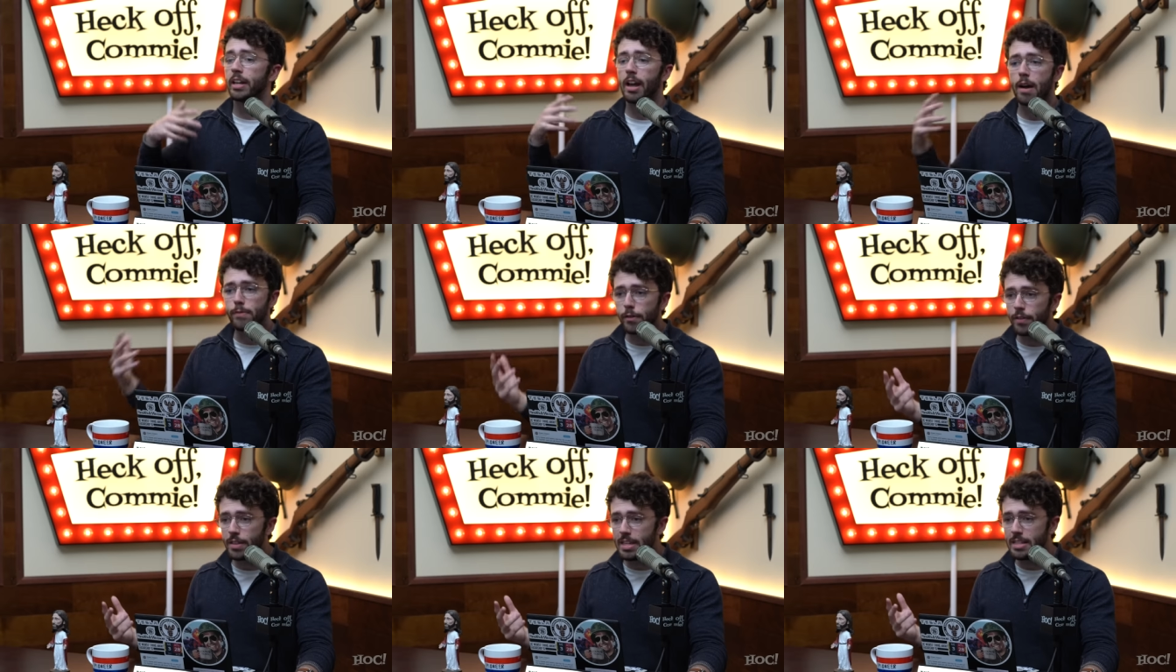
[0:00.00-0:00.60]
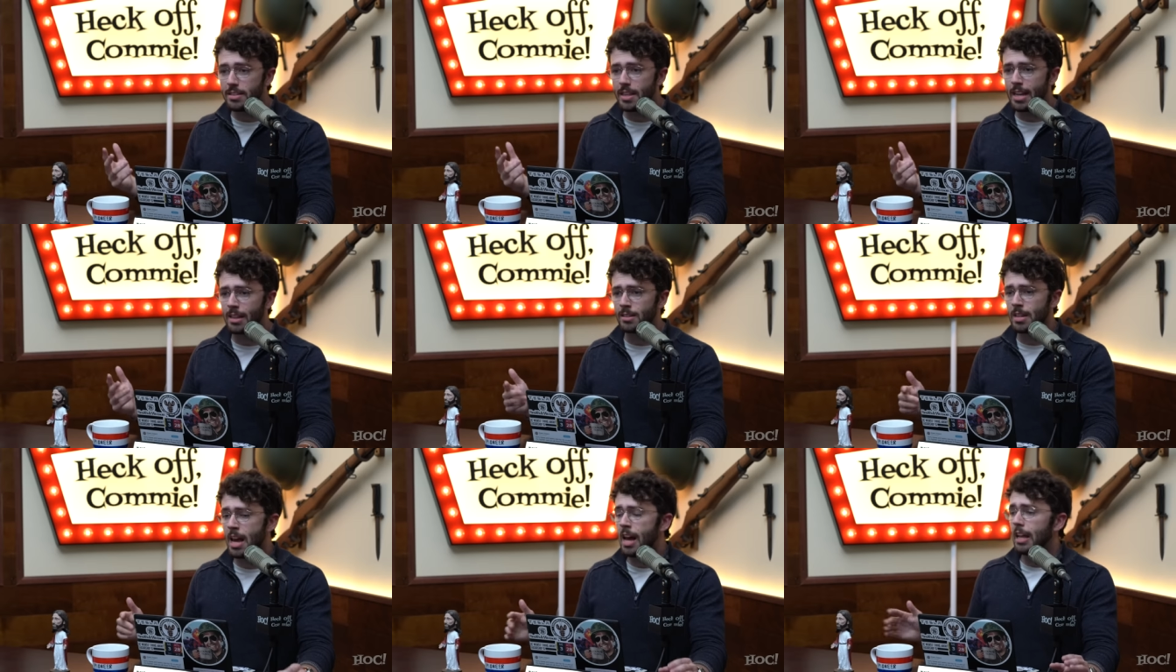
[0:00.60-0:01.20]
cover for these
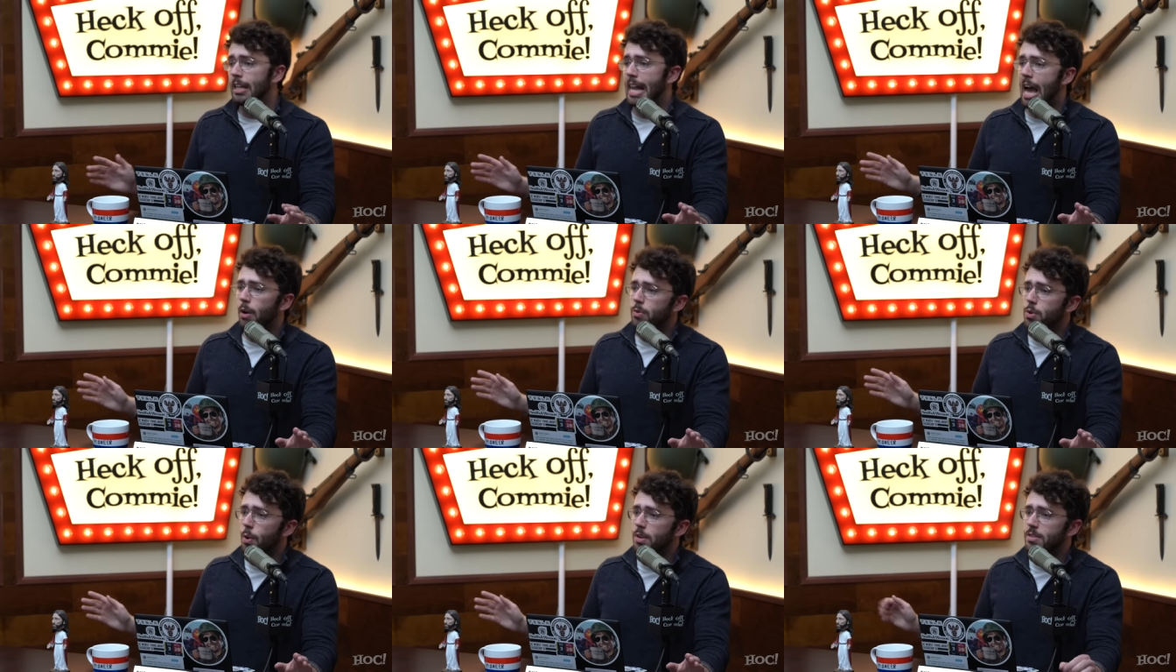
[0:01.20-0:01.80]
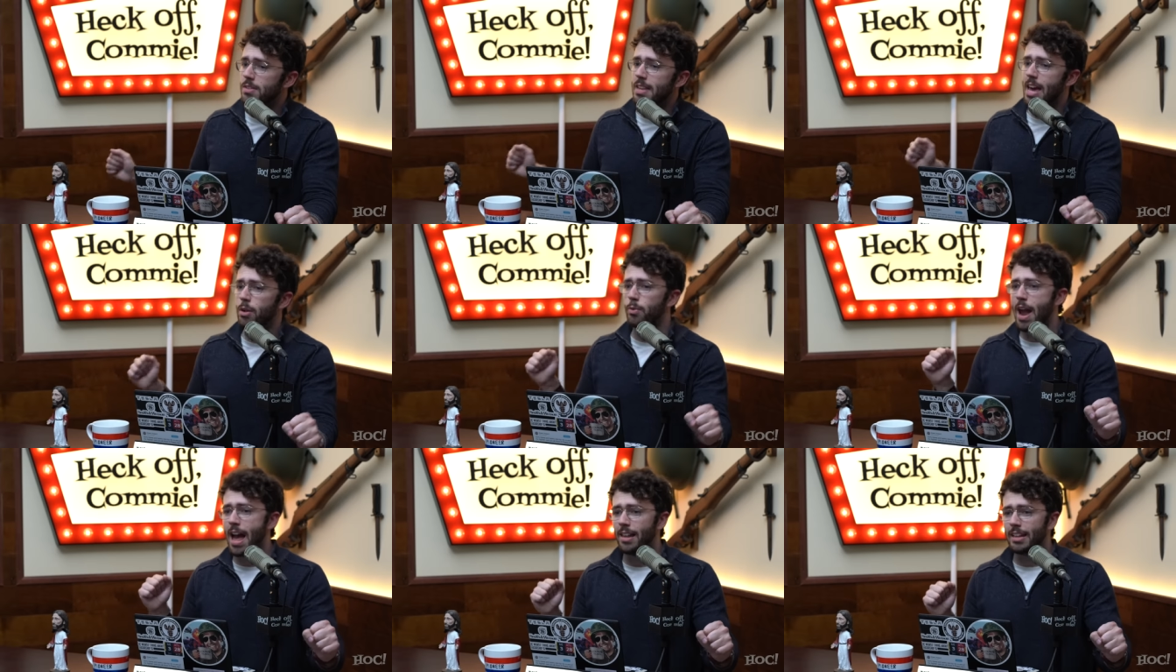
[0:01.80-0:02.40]
things loud noises at a
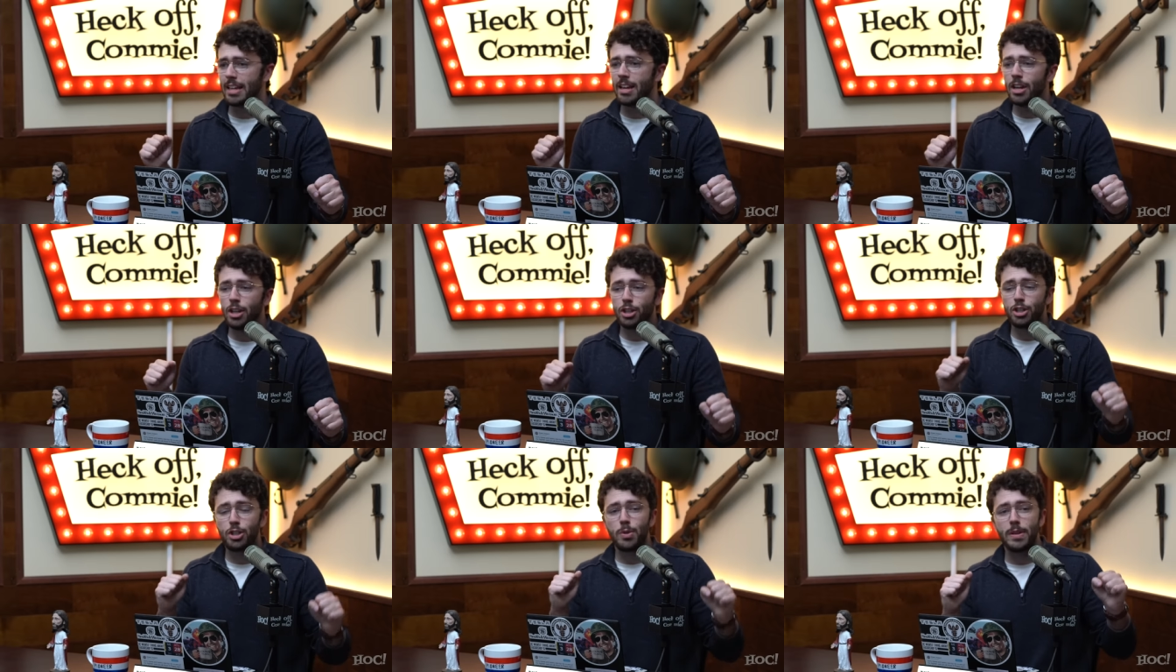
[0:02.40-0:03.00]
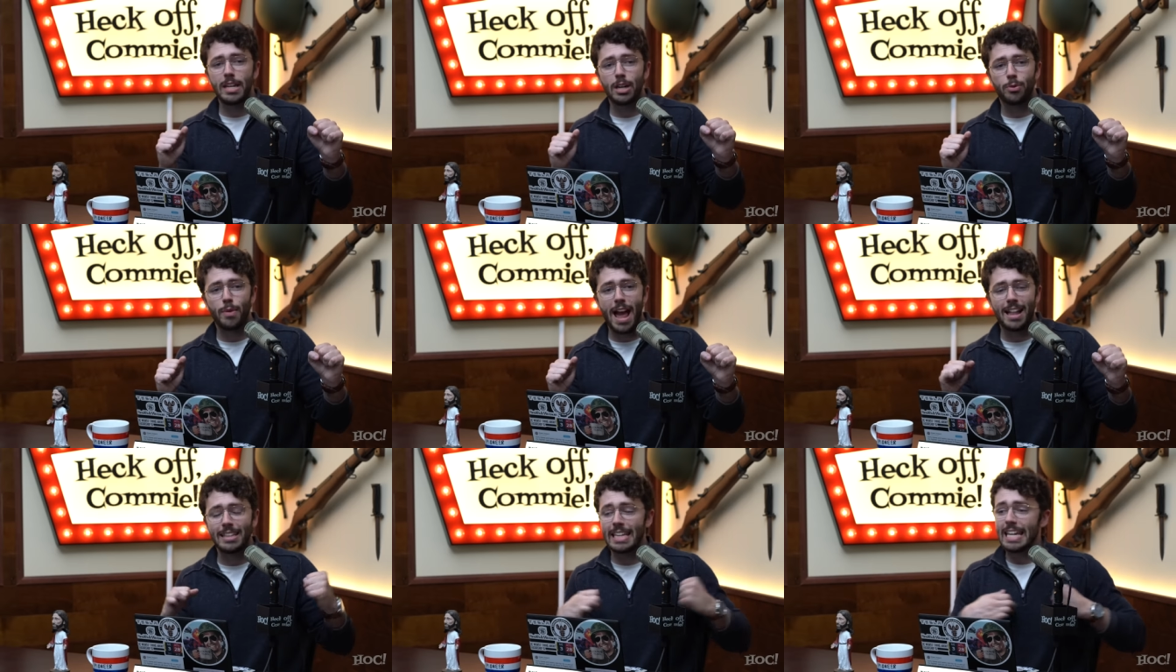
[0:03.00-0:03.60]
rally, shooting at a
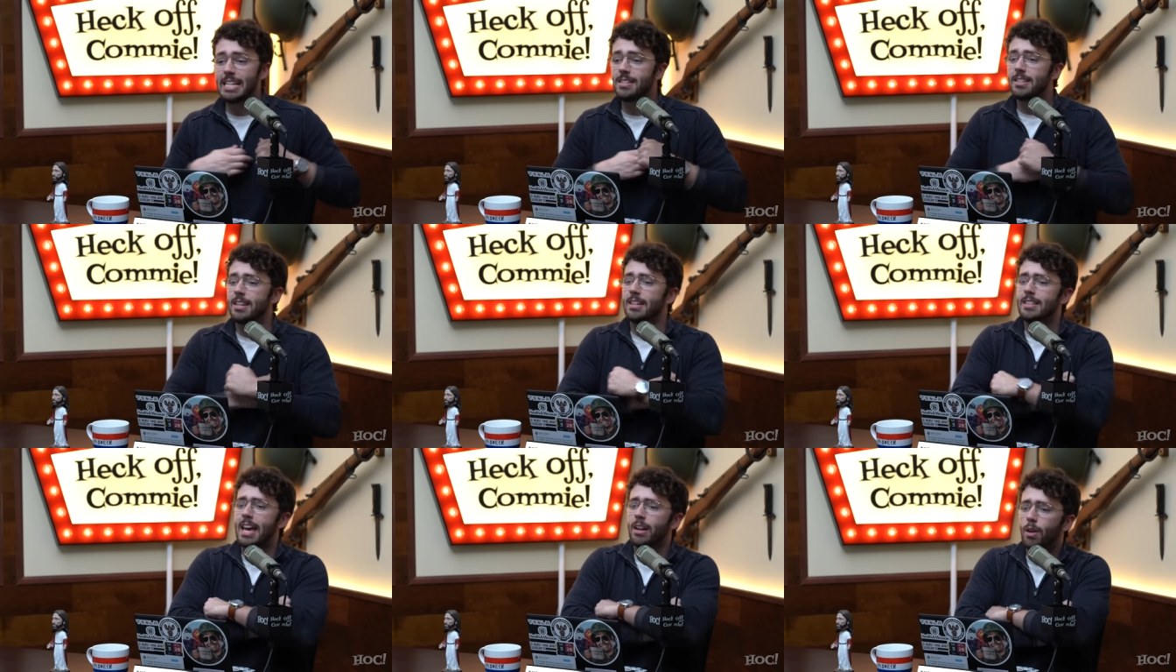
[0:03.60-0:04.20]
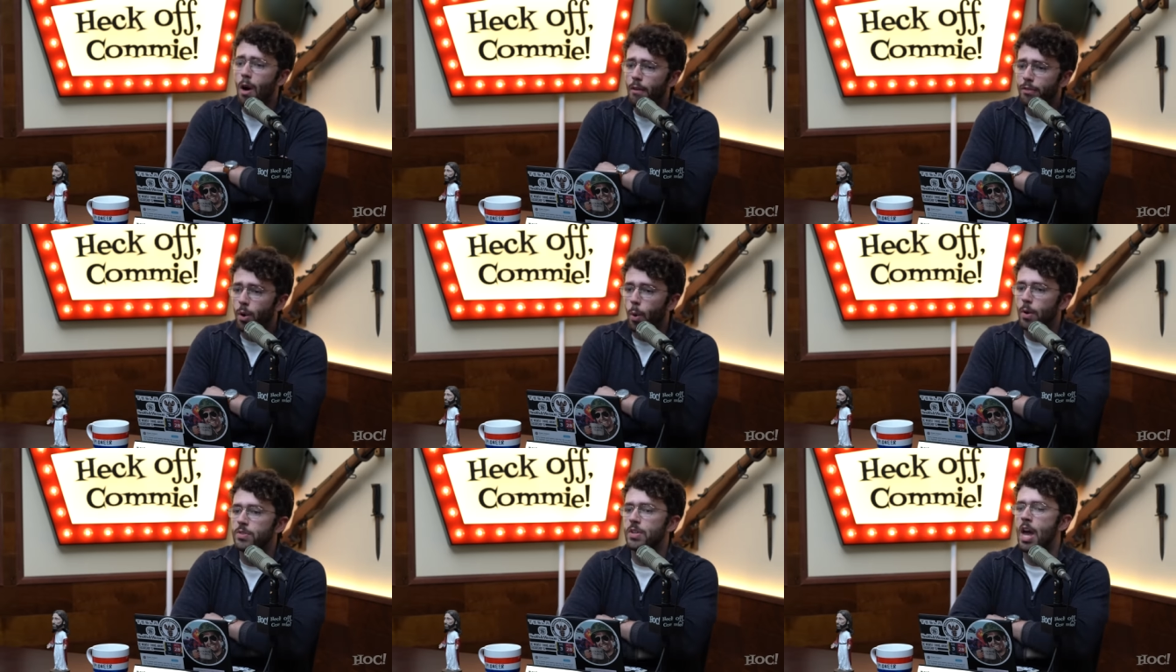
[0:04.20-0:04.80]
rally, incidents at a golf
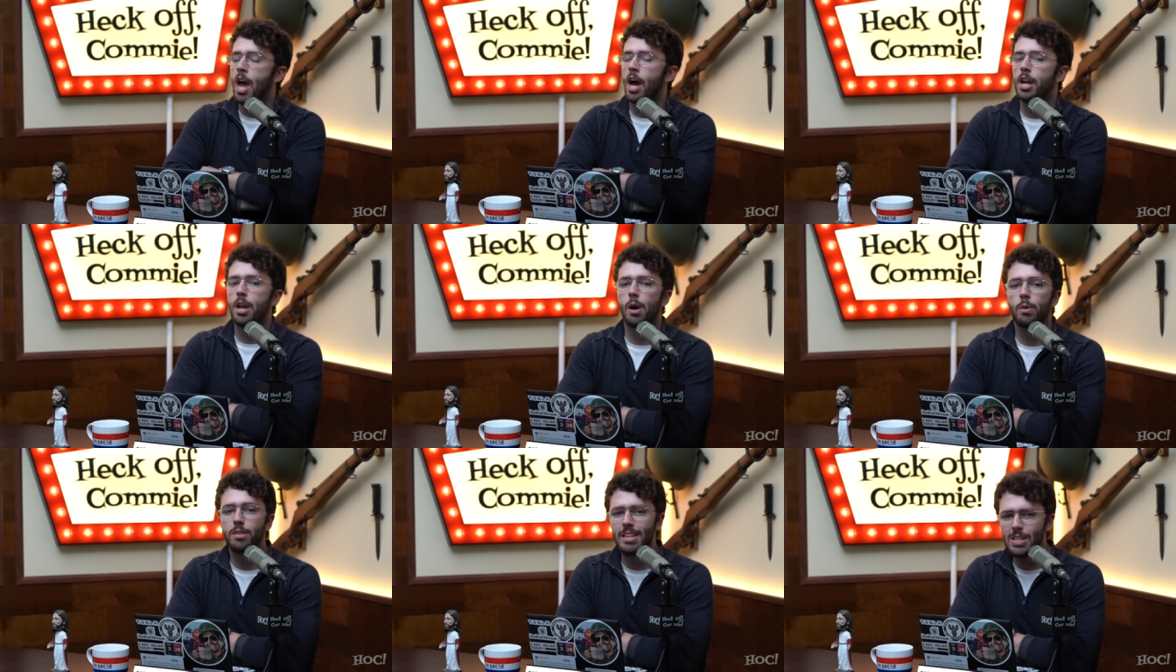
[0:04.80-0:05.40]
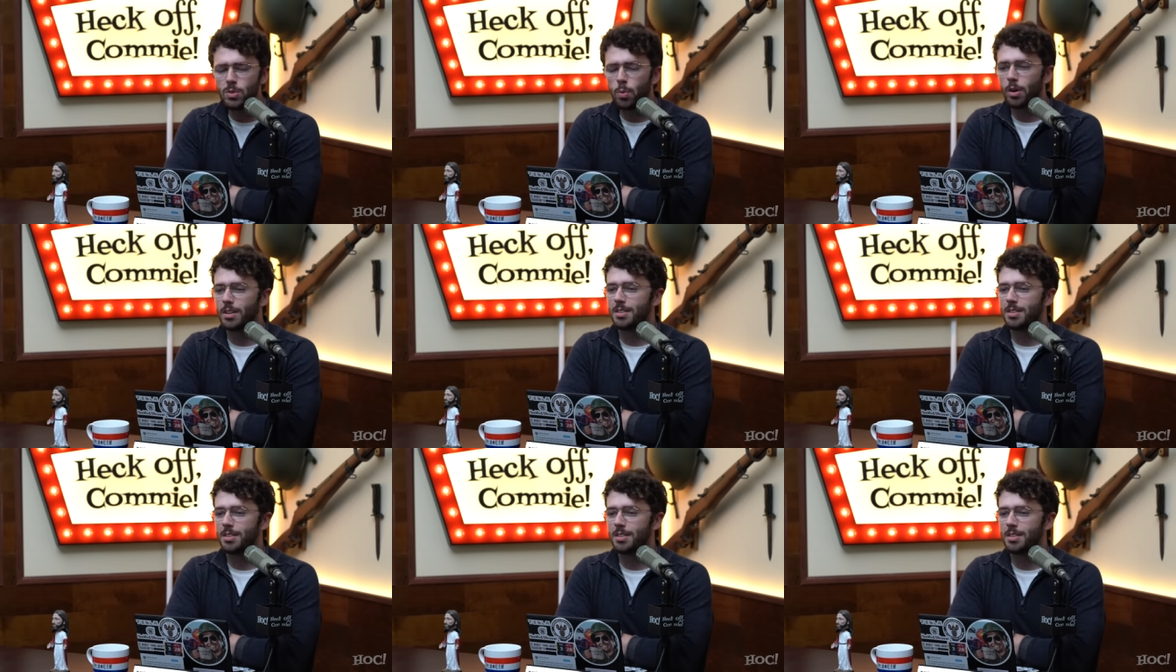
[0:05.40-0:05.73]
course. No, these were